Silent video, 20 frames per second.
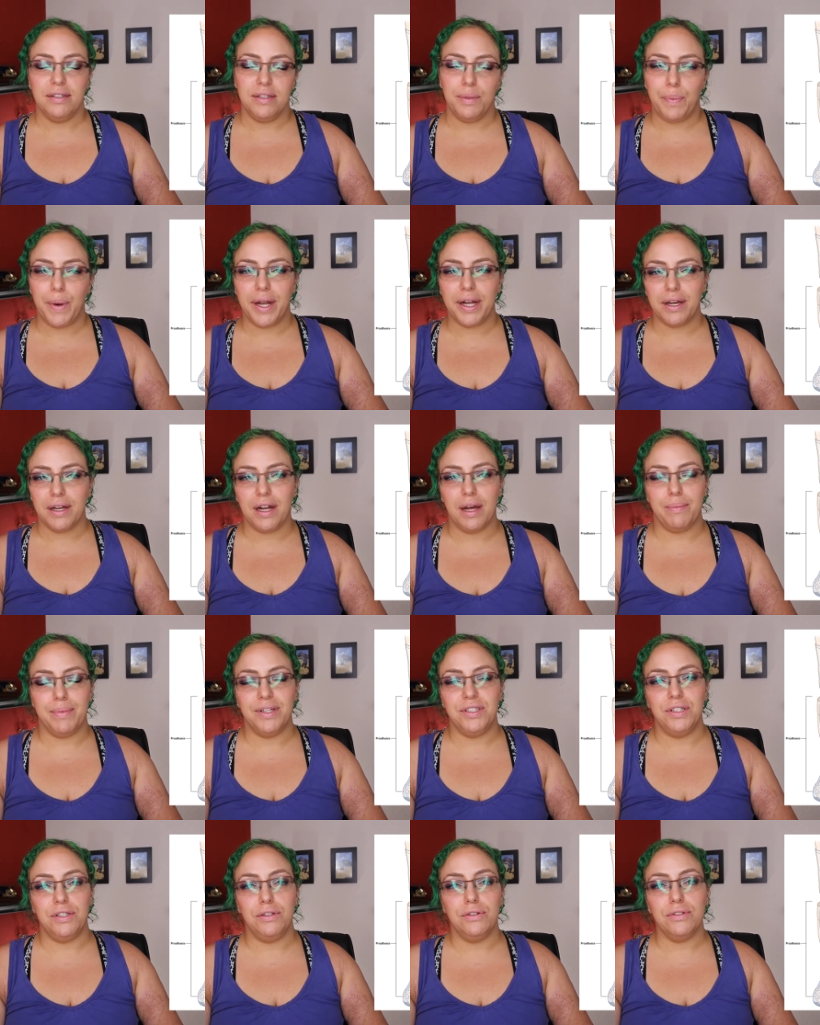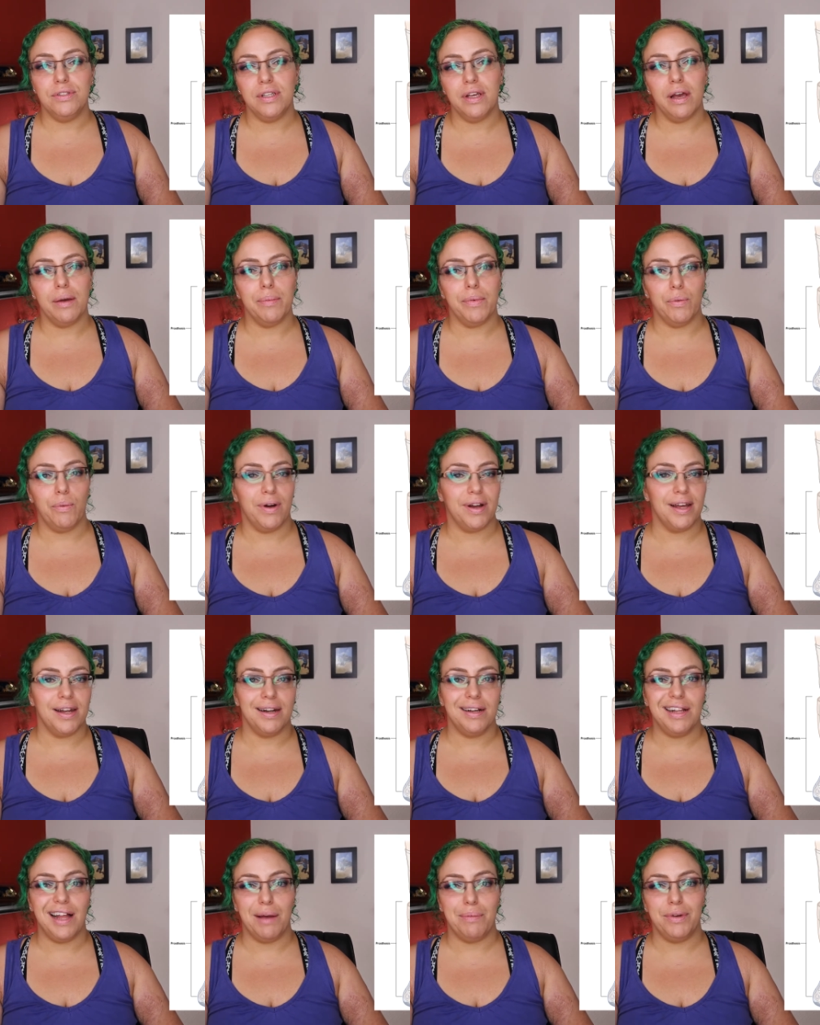depending on how much you use them and what kind
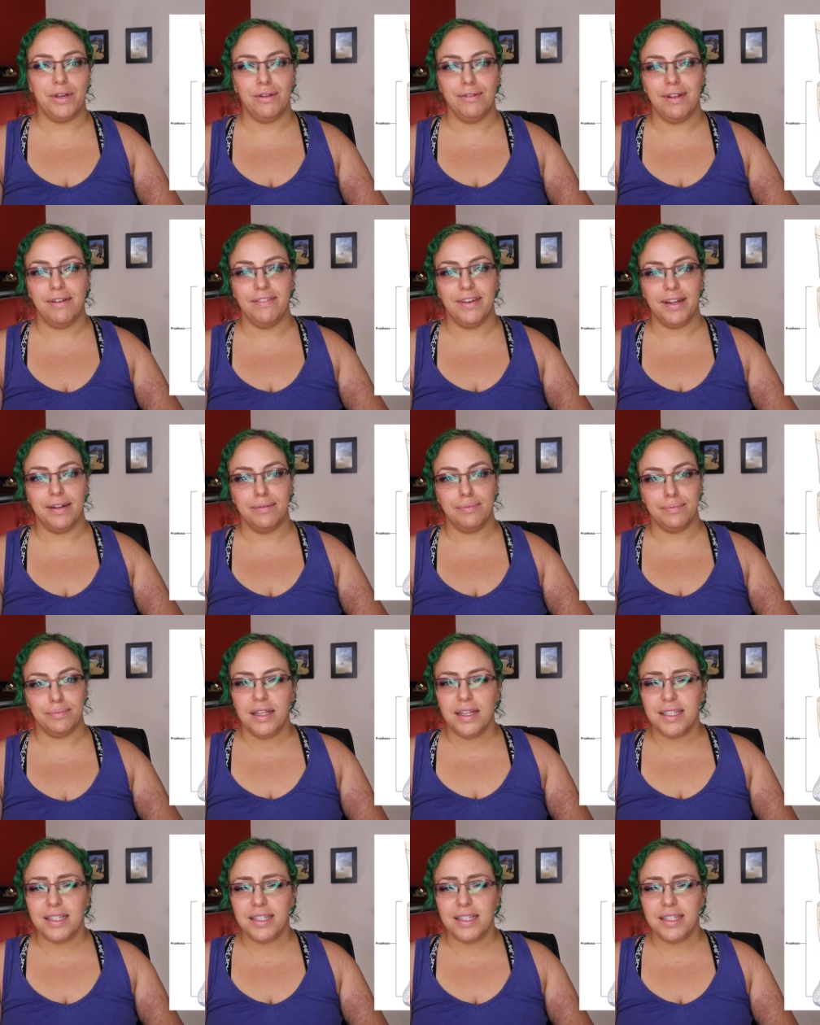of climate you live in.